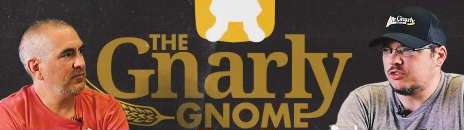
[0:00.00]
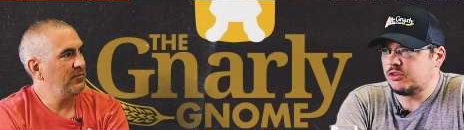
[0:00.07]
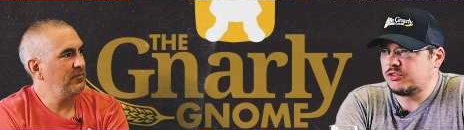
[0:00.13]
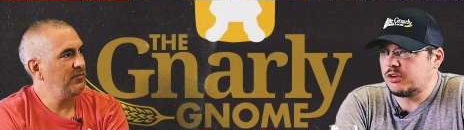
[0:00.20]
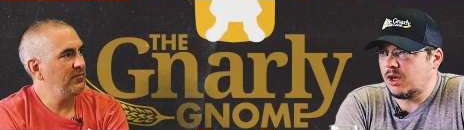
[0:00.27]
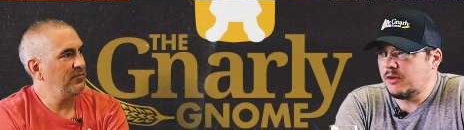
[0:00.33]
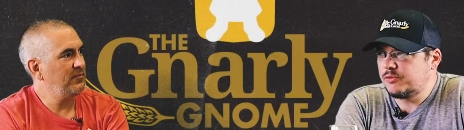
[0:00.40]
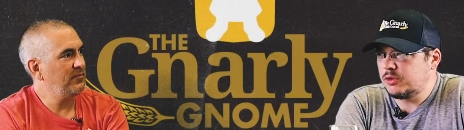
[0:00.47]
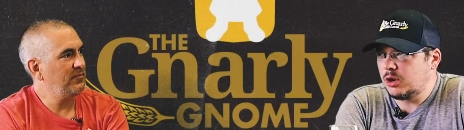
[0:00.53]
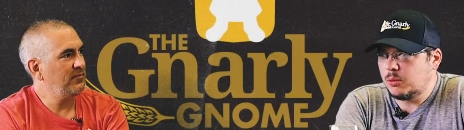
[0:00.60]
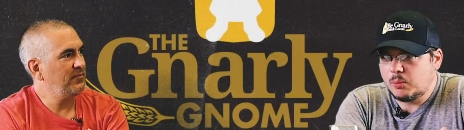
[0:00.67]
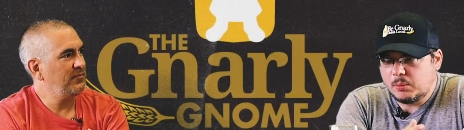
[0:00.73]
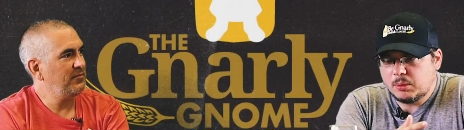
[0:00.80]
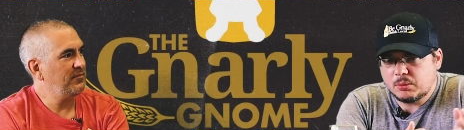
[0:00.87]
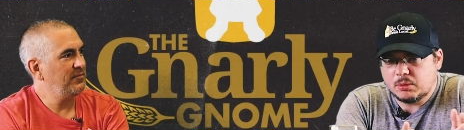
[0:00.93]
Speaker 1: read your stuff.
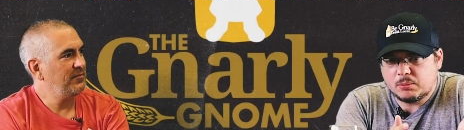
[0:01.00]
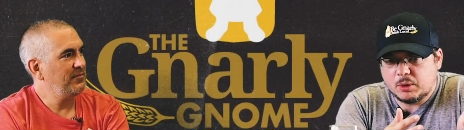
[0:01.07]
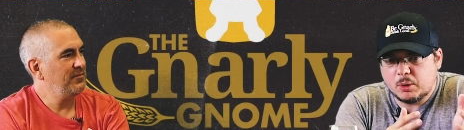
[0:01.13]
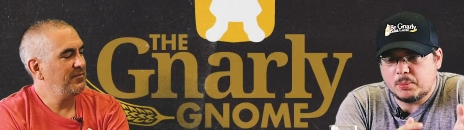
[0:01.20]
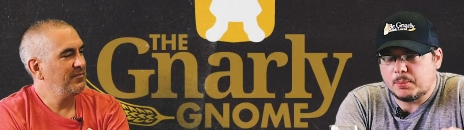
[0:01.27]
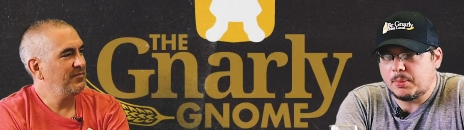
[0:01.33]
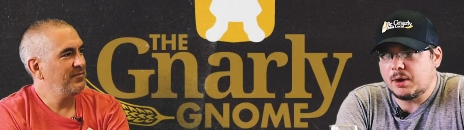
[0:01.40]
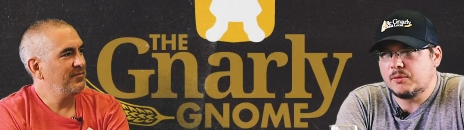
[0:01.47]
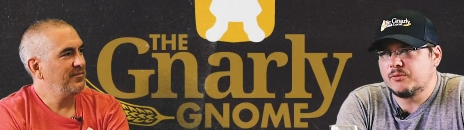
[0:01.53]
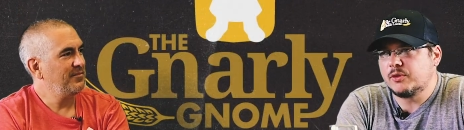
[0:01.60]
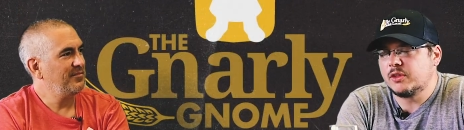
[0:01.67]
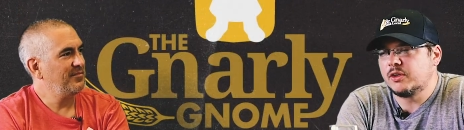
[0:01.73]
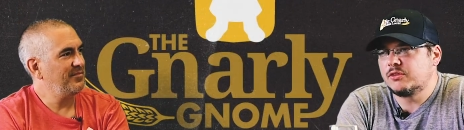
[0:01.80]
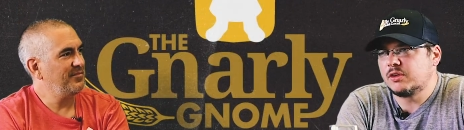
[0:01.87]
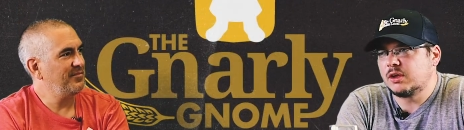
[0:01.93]
When we were preparing
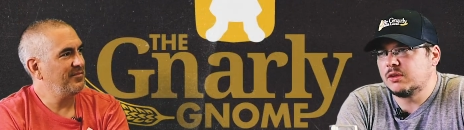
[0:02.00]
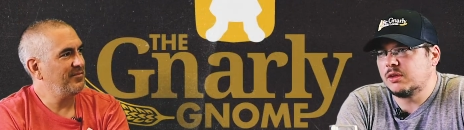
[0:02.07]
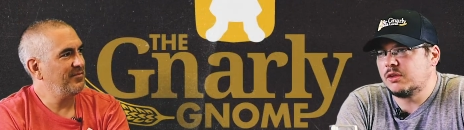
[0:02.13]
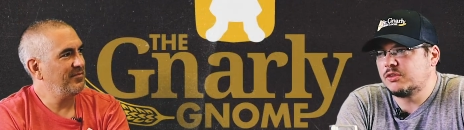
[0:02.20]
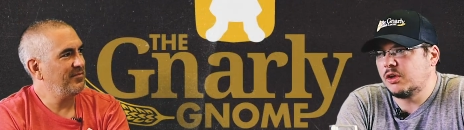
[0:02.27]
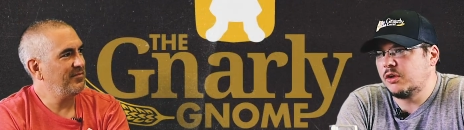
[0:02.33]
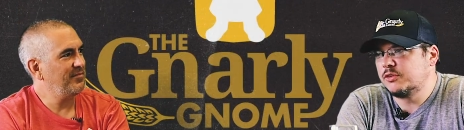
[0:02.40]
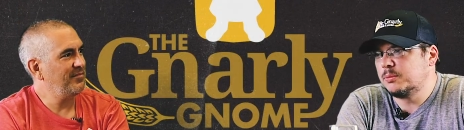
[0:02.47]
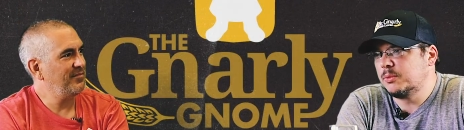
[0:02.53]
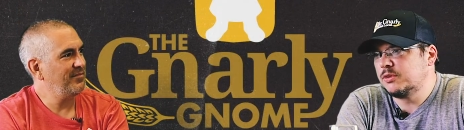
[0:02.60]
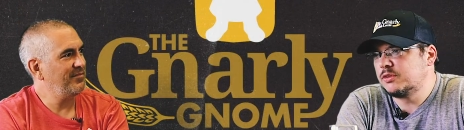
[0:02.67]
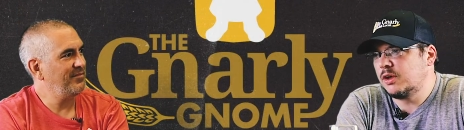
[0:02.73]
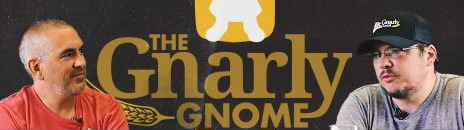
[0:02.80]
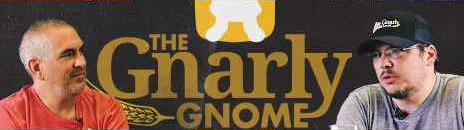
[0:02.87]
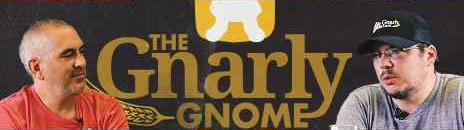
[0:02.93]
for this, I saw some
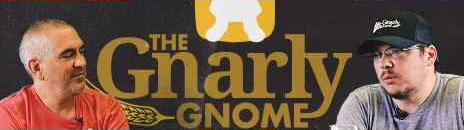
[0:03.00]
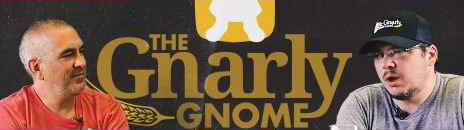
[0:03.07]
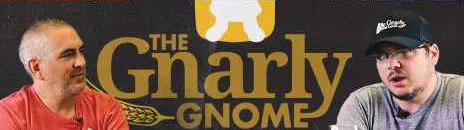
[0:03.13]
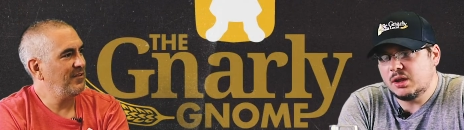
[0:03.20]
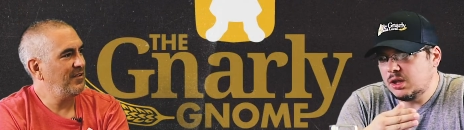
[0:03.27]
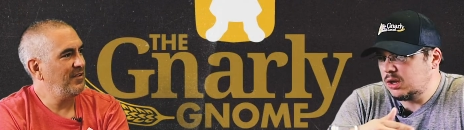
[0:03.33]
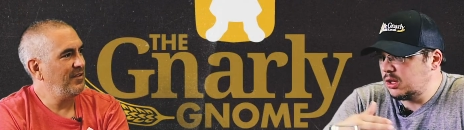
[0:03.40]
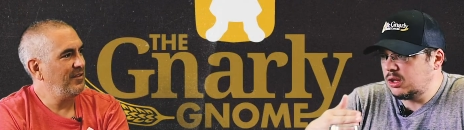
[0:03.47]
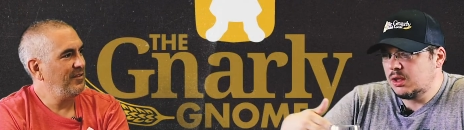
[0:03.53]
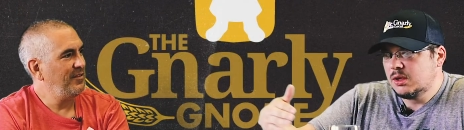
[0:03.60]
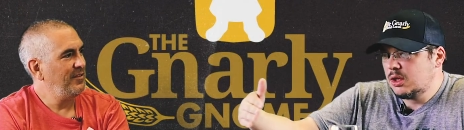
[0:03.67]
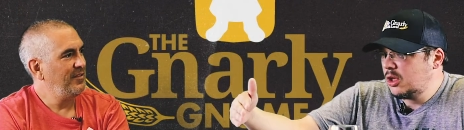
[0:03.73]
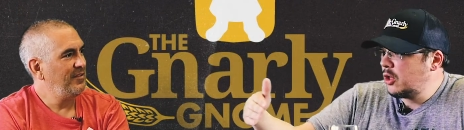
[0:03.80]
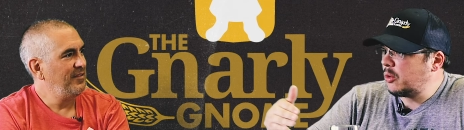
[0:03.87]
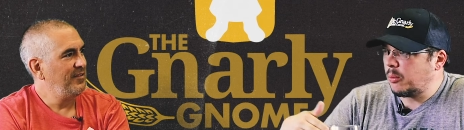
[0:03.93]
of the stuff you were writing, and he
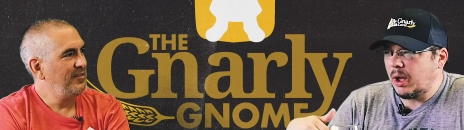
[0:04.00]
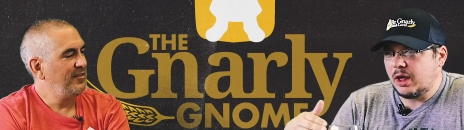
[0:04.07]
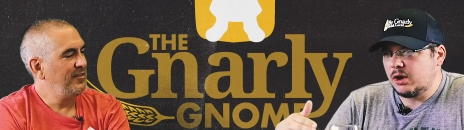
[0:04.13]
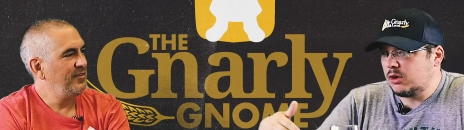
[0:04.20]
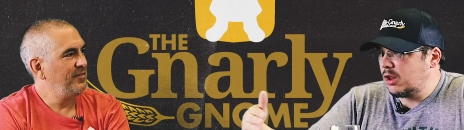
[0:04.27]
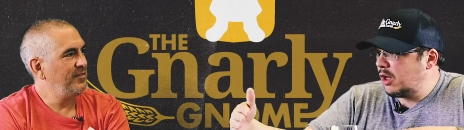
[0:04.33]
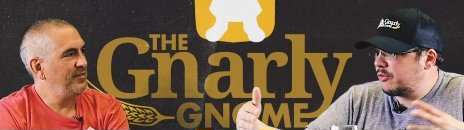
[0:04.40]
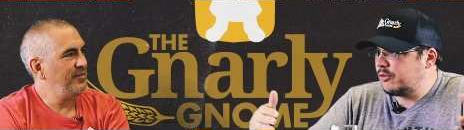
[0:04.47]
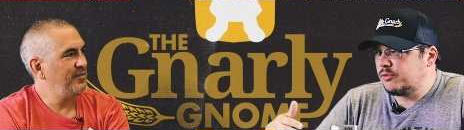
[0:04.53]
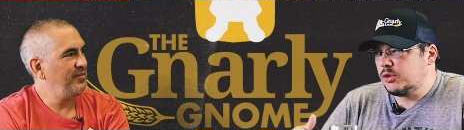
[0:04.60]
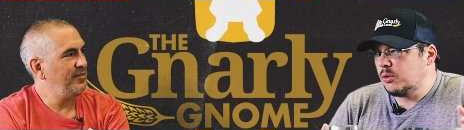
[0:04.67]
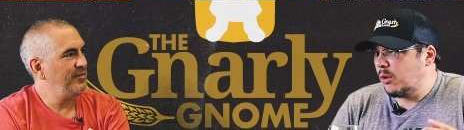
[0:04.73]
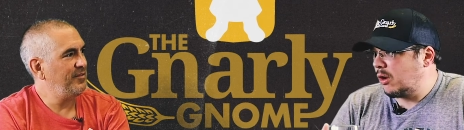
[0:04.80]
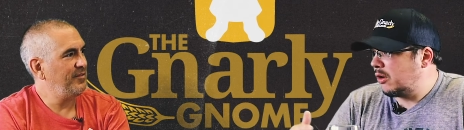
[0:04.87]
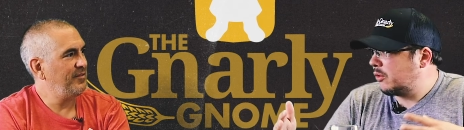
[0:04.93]
rattled off a
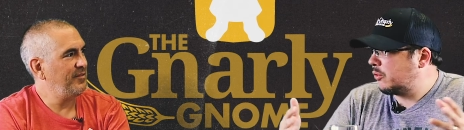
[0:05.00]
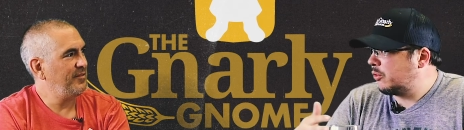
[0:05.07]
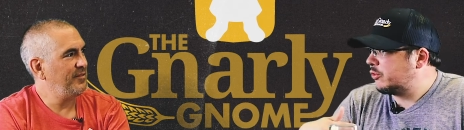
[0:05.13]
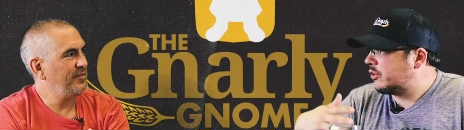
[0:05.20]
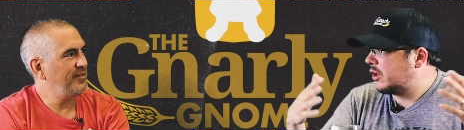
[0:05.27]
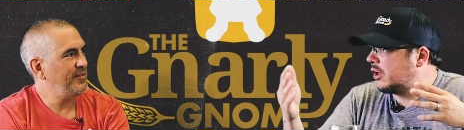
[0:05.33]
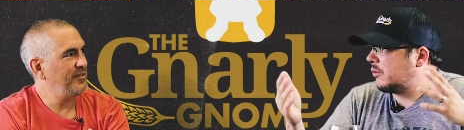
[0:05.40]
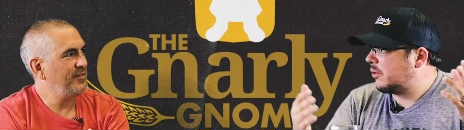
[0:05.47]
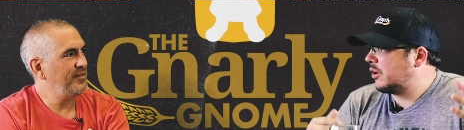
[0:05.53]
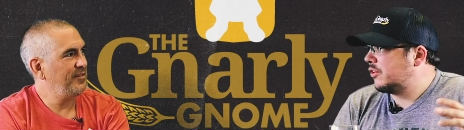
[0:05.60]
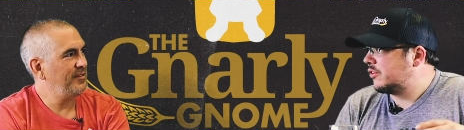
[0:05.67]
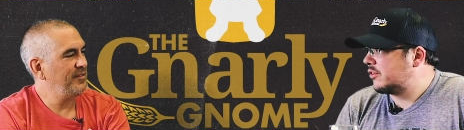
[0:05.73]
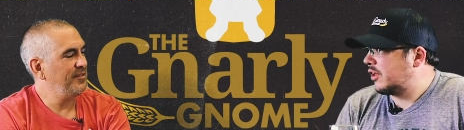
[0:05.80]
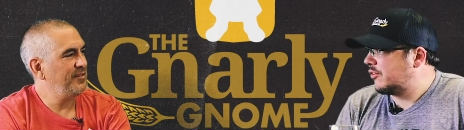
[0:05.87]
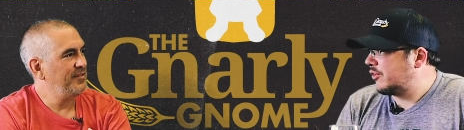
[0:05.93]
few articles that I had
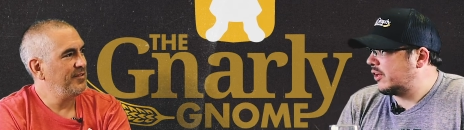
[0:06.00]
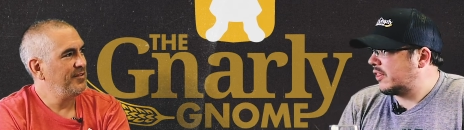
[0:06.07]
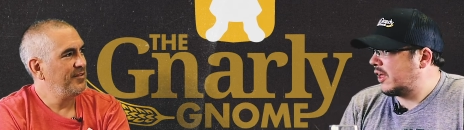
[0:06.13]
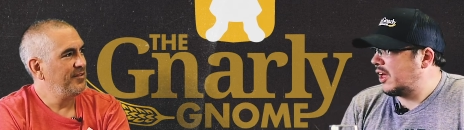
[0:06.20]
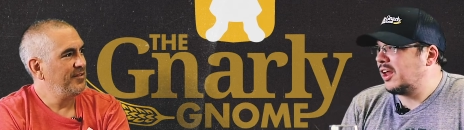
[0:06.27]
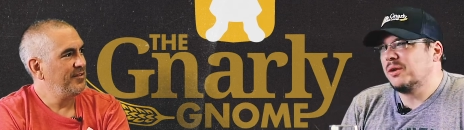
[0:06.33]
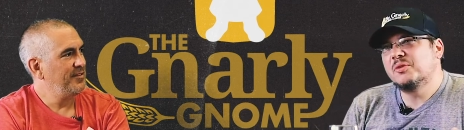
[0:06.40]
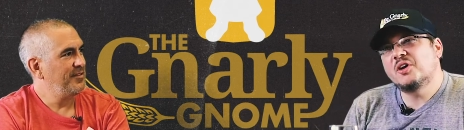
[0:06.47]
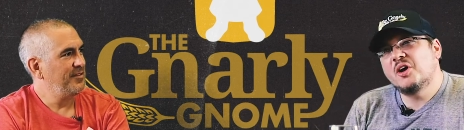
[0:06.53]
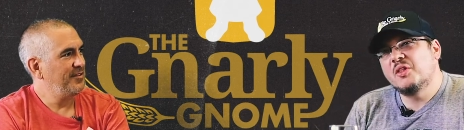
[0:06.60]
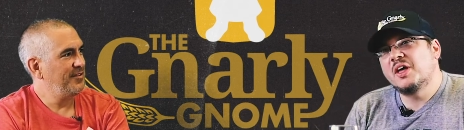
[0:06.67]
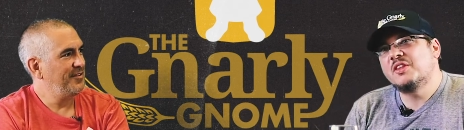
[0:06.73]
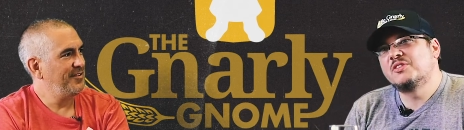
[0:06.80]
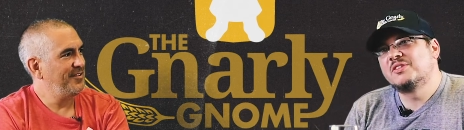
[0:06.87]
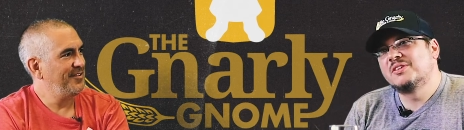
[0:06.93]
written and stuff like that, and I
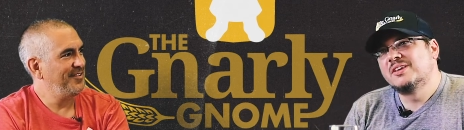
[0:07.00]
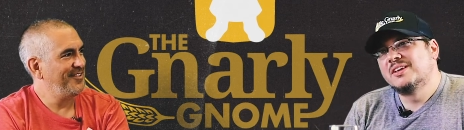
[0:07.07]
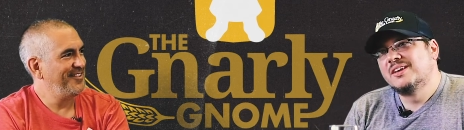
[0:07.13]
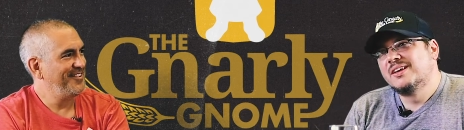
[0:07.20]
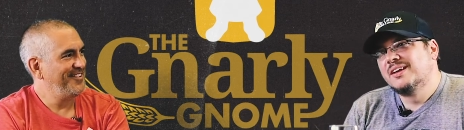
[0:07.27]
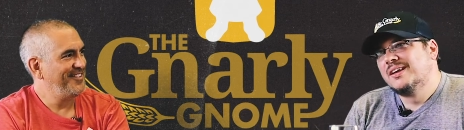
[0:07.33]
was like, oh,